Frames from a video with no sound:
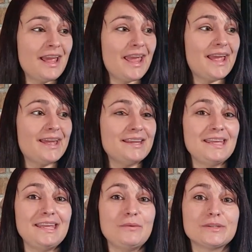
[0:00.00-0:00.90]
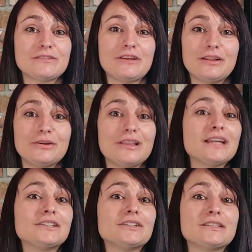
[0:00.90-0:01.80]
and he was a fellow
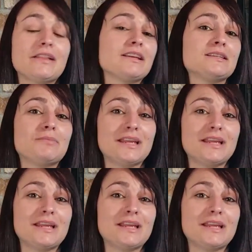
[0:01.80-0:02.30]
collector selling some